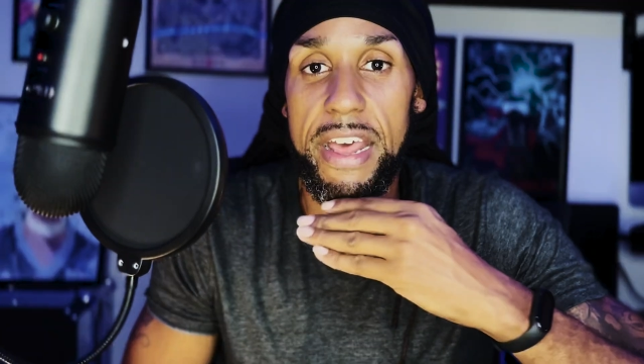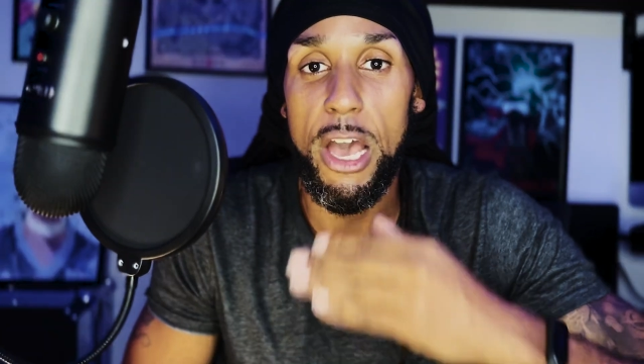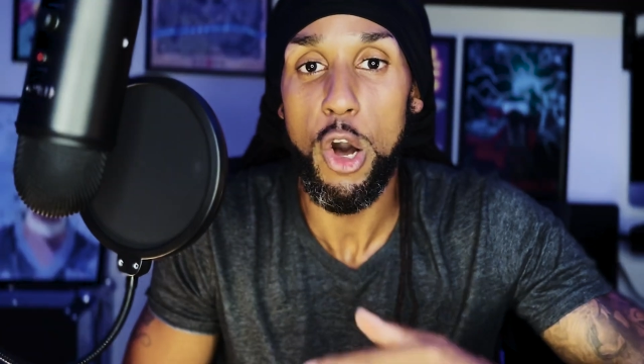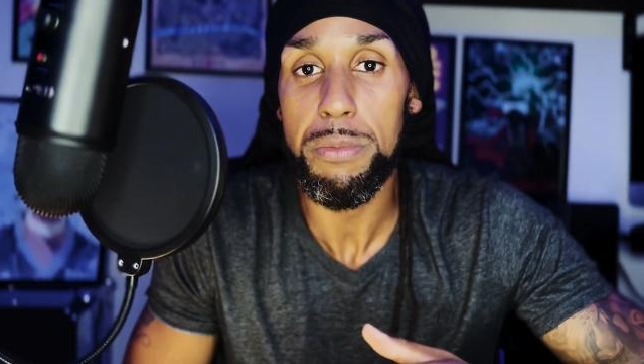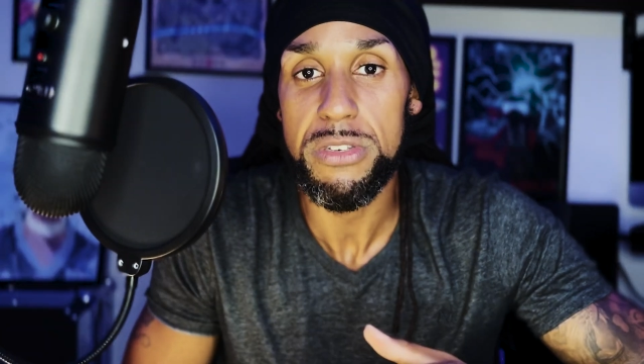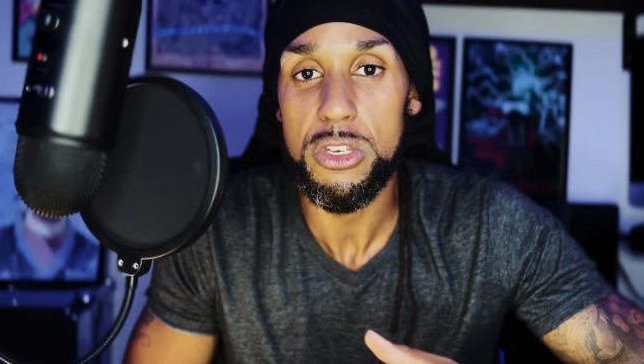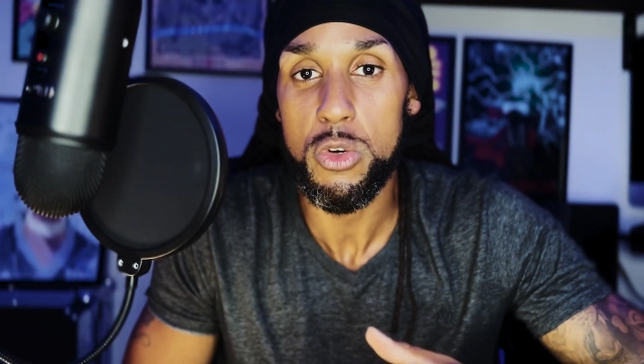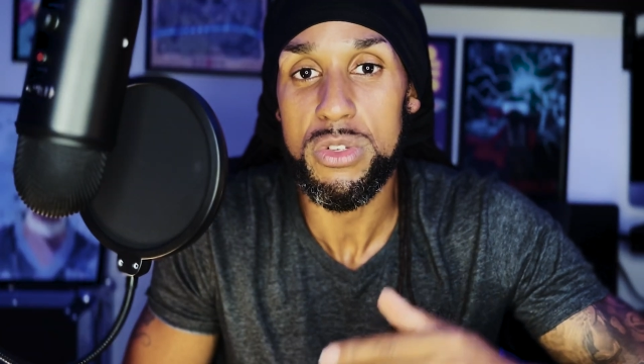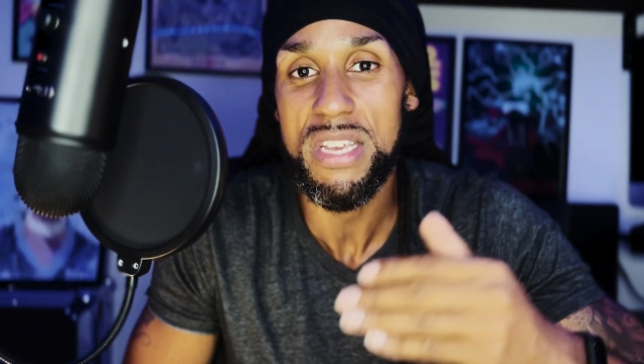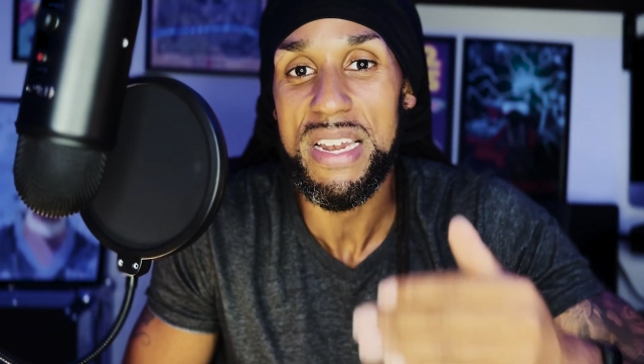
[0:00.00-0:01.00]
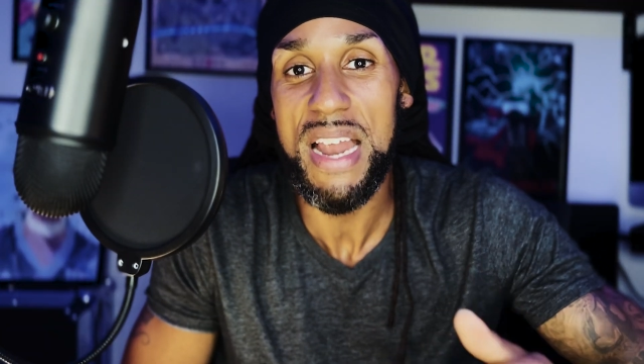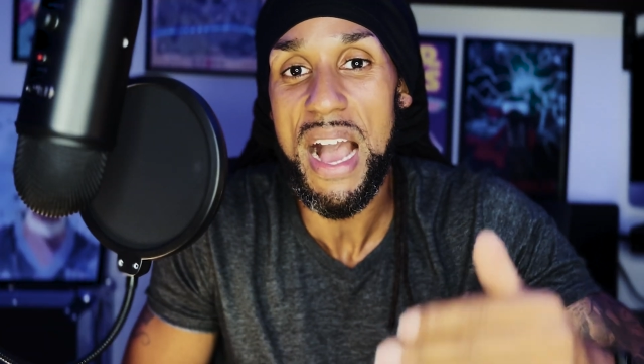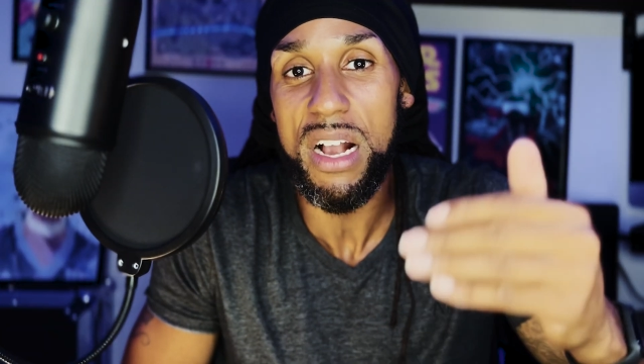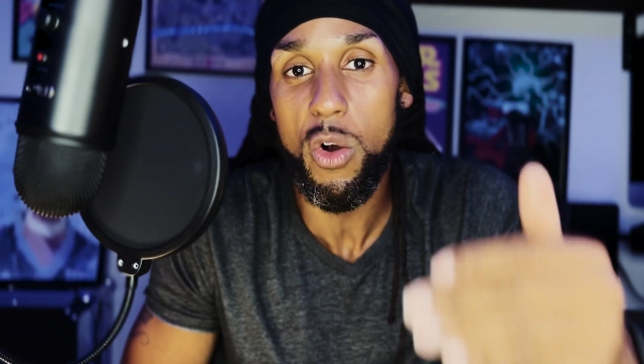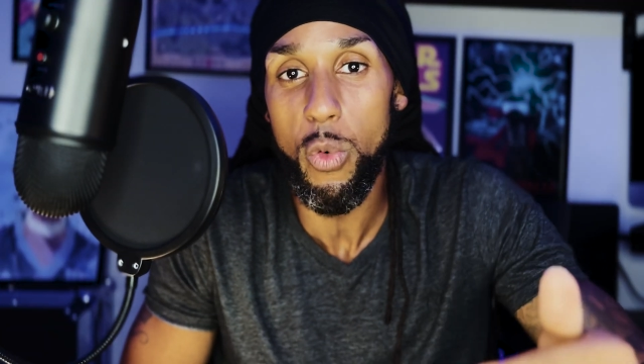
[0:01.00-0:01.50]
helps you to
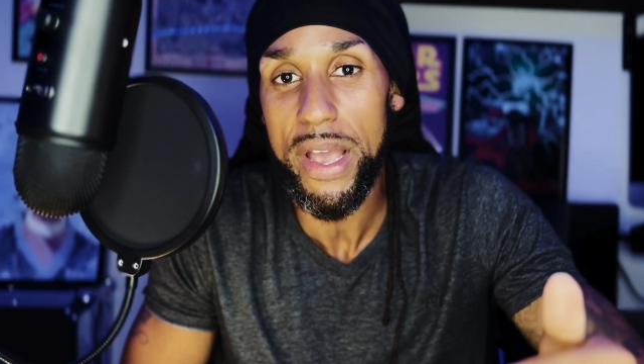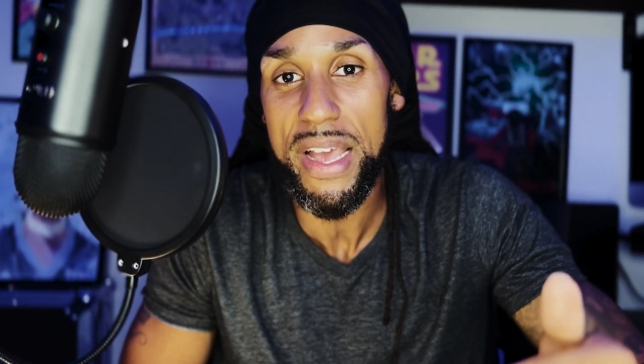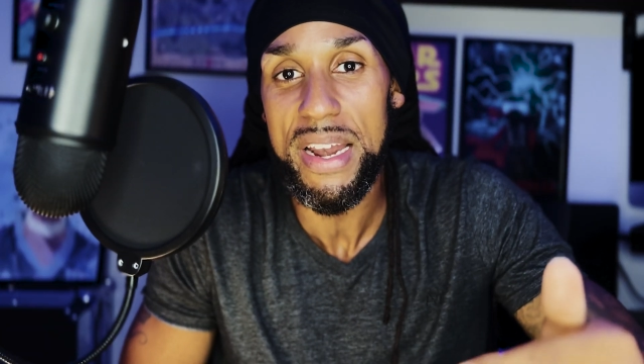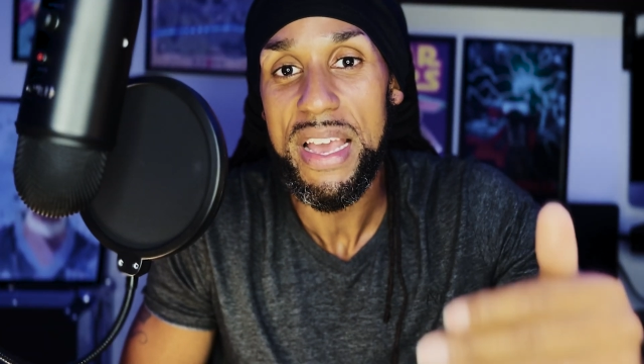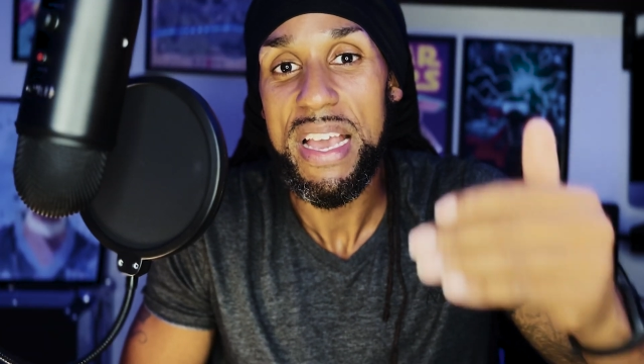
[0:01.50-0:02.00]
not quit